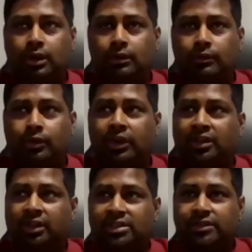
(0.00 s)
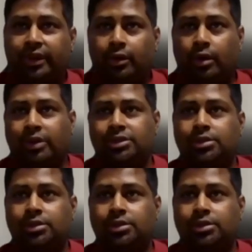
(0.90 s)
okay, that's a very good question.